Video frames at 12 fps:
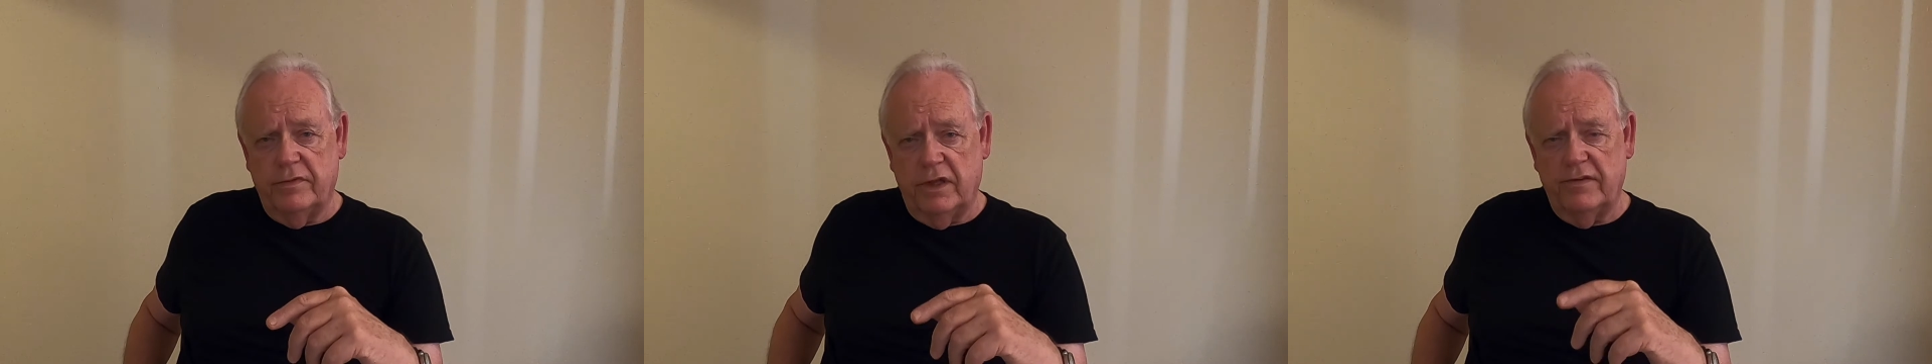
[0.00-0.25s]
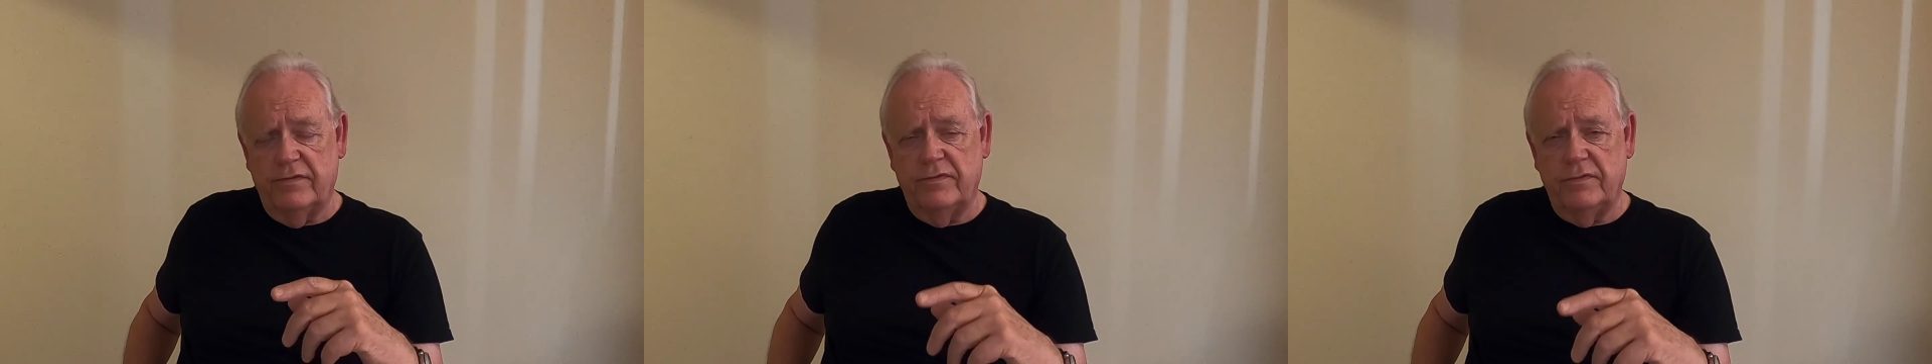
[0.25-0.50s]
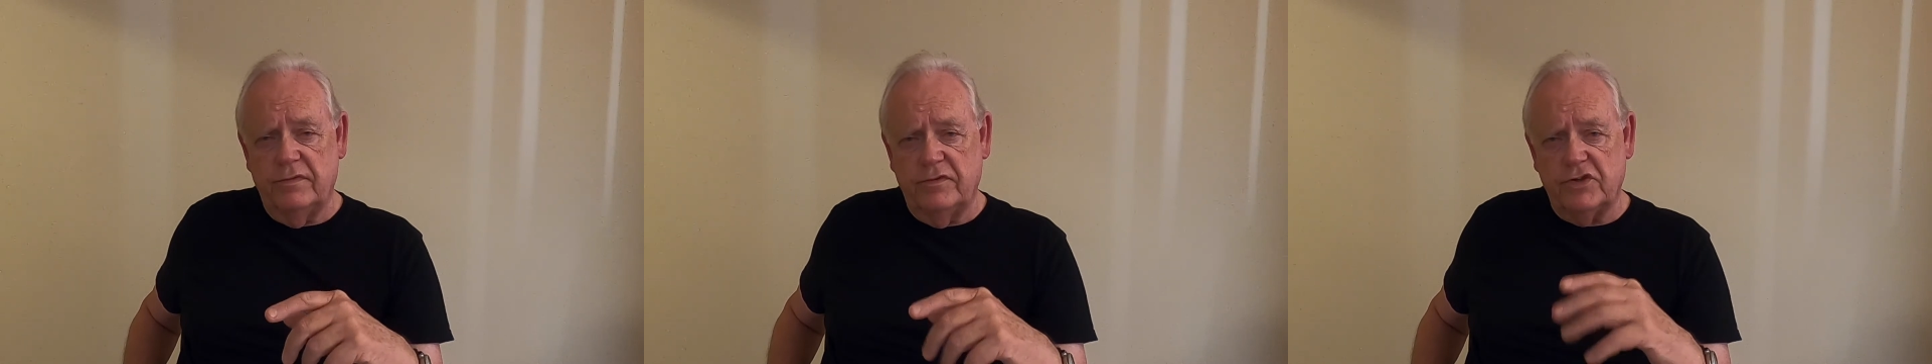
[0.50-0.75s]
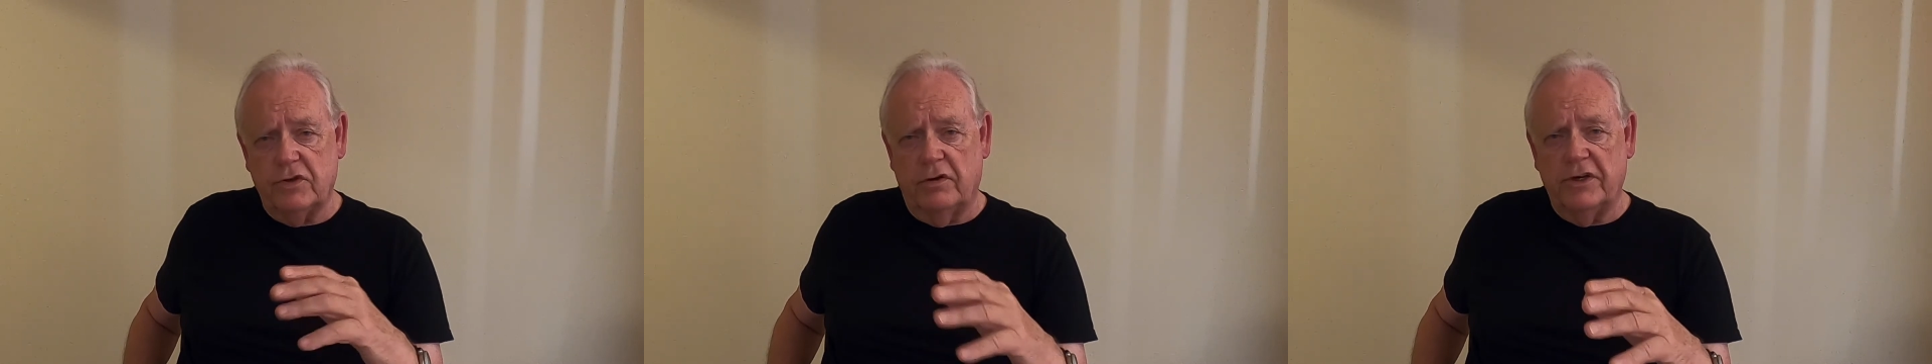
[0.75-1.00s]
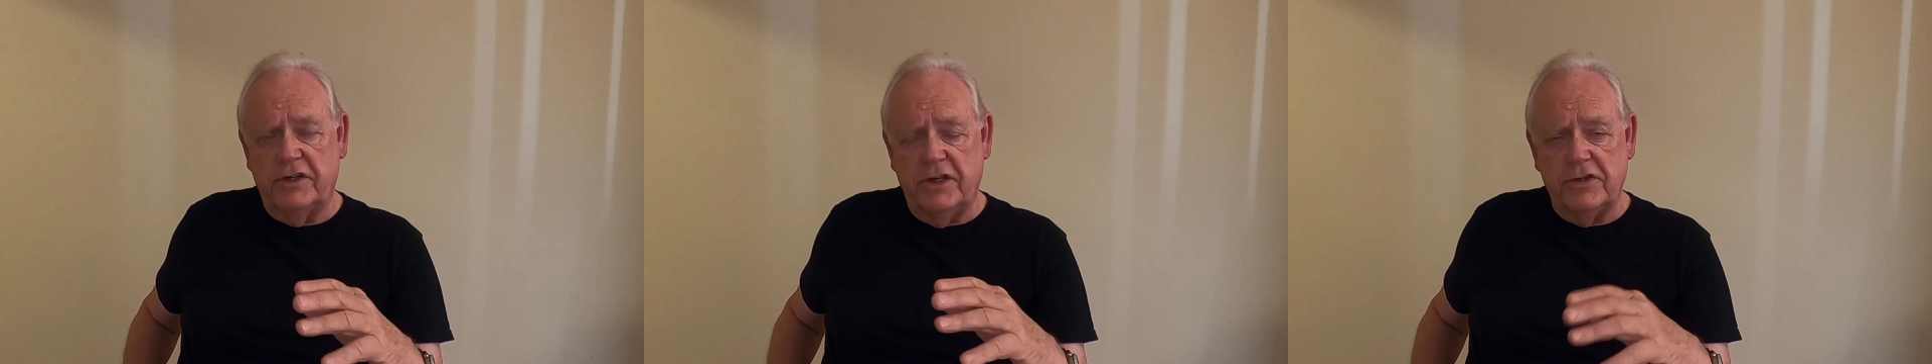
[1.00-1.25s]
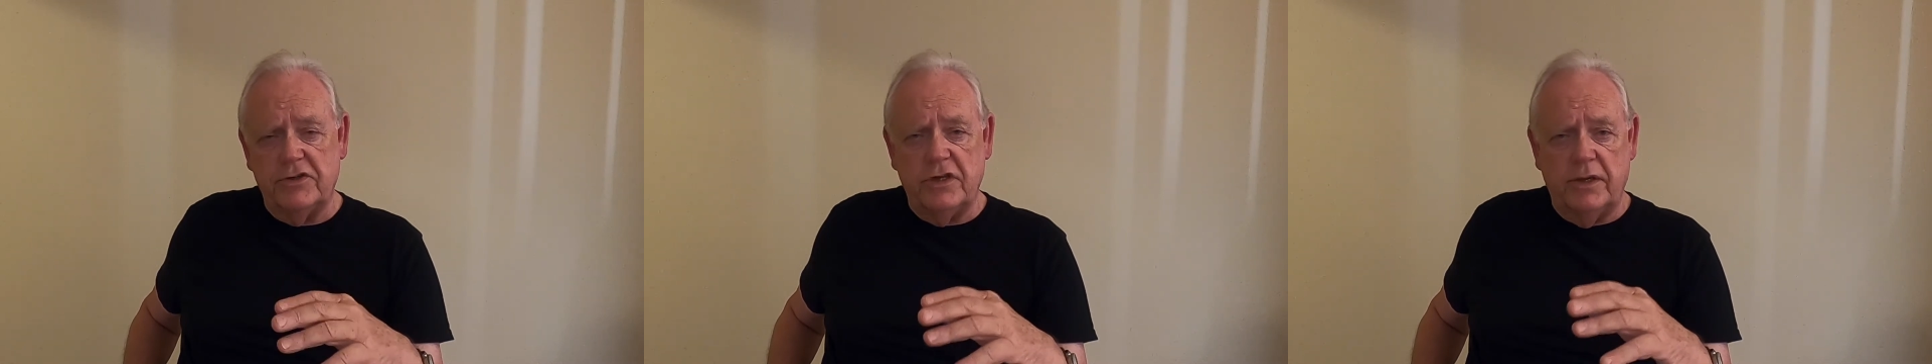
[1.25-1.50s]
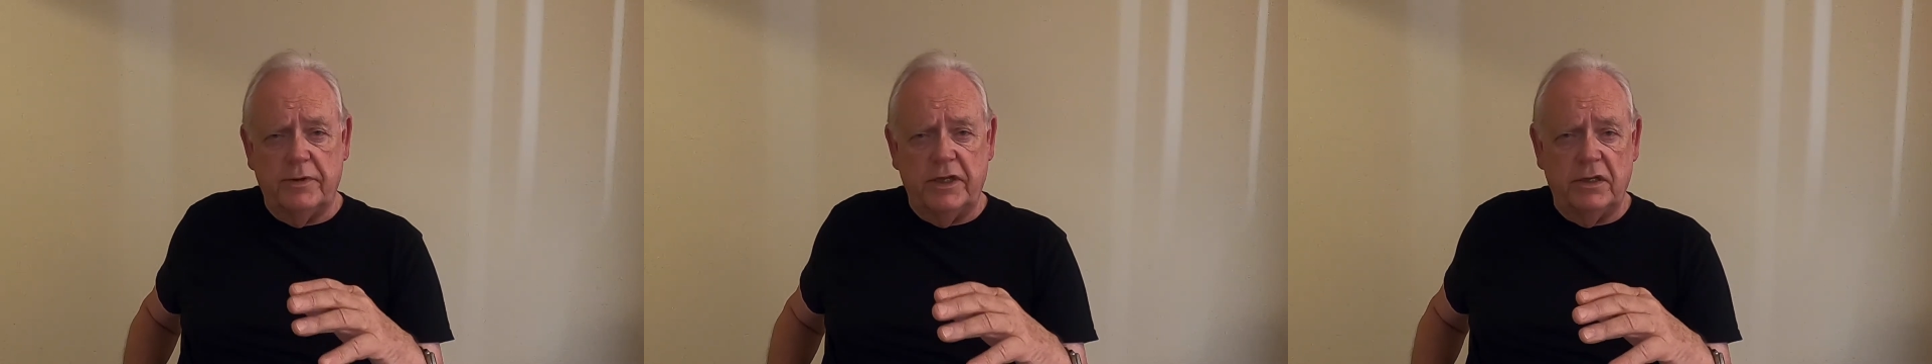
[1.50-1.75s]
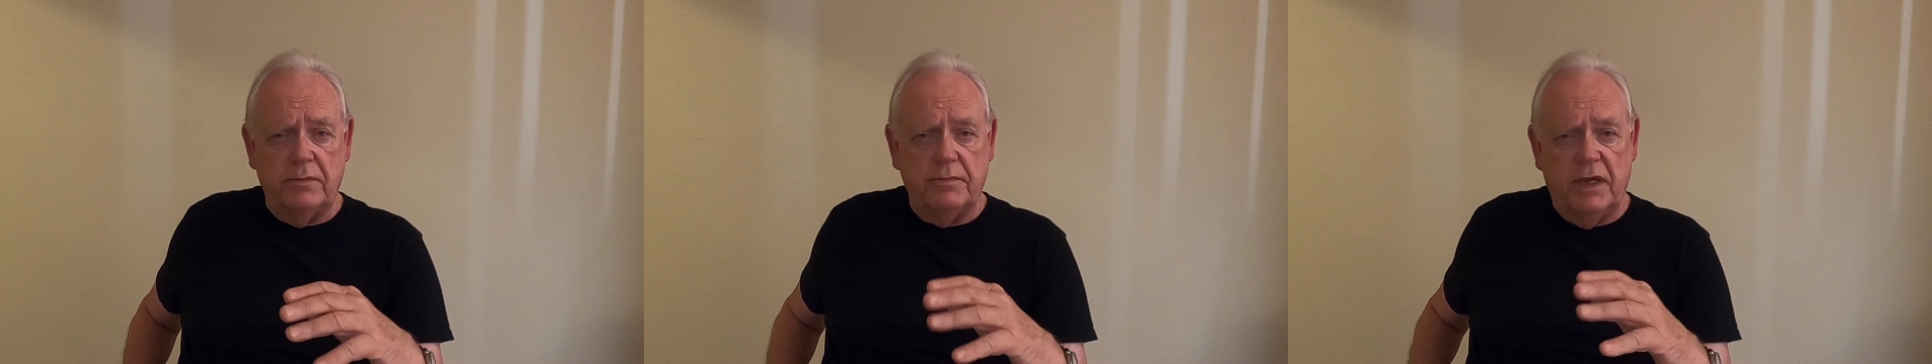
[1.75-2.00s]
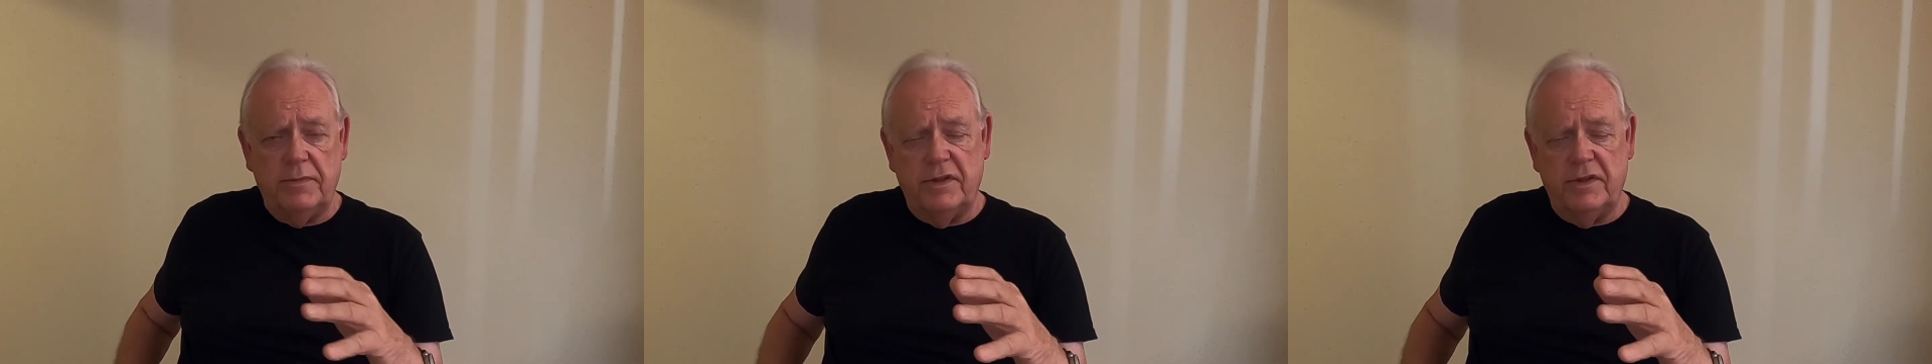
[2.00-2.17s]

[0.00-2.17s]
They've started exhibiting